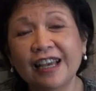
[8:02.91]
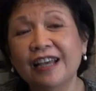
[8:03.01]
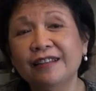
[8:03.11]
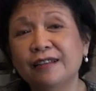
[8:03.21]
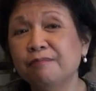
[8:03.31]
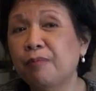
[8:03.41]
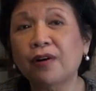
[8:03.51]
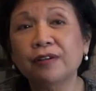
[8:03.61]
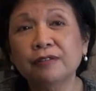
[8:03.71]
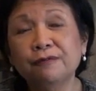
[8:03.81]
And then
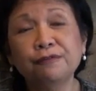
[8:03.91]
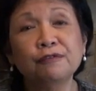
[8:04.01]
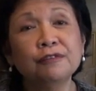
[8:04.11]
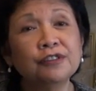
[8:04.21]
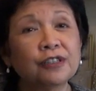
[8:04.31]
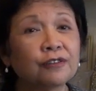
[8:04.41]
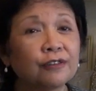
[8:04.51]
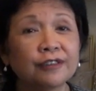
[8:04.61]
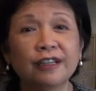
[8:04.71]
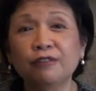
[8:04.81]
borrowed foods are
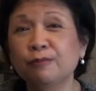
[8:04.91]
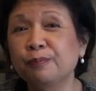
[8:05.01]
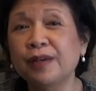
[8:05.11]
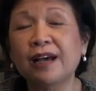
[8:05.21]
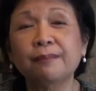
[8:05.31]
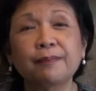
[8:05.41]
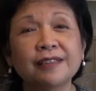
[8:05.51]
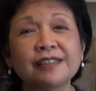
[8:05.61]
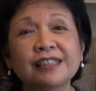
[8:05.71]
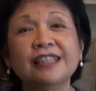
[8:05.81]
all the lumpia,
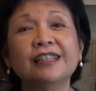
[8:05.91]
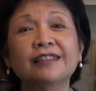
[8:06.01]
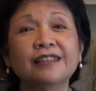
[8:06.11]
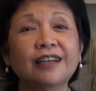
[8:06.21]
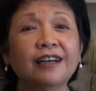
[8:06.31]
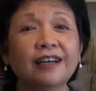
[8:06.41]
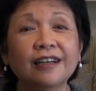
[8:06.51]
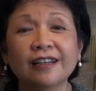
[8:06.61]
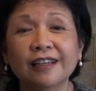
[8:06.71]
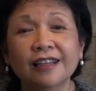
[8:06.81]
pancit, the
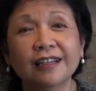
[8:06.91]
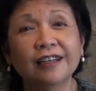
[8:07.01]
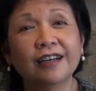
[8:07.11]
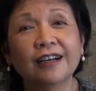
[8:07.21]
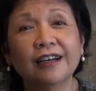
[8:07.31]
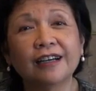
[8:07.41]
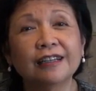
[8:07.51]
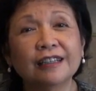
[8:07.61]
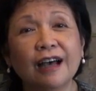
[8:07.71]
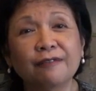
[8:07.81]

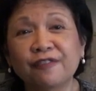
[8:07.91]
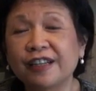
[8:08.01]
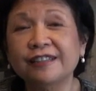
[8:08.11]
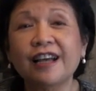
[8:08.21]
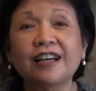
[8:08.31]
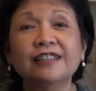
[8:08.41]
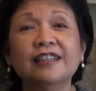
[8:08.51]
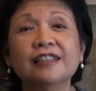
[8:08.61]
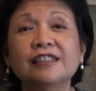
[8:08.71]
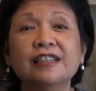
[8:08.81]

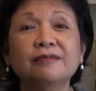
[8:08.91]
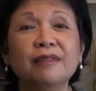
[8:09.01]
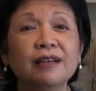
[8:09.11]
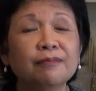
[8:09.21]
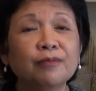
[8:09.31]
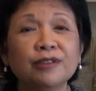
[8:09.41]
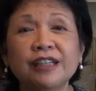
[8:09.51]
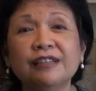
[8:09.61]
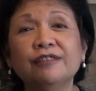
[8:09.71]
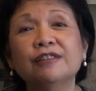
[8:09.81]
afritadas and
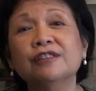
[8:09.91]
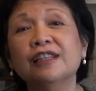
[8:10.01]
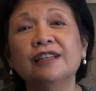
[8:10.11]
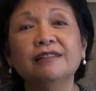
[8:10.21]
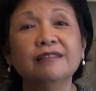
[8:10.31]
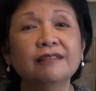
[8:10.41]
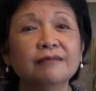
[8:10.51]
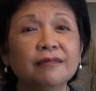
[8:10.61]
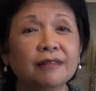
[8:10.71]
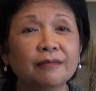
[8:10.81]
embutidos and
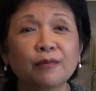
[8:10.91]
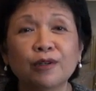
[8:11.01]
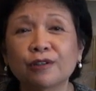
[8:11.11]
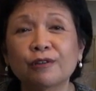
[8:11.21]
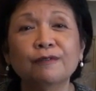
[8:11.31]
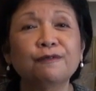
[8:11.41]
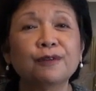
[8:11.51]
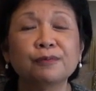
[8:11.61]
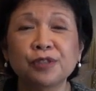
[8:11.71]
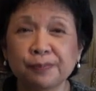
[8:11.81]
morcon
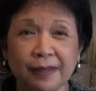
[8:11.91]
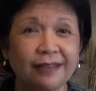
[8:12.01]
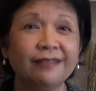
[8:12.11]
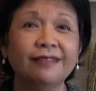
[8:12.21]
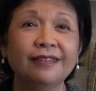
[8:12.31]
from Spain.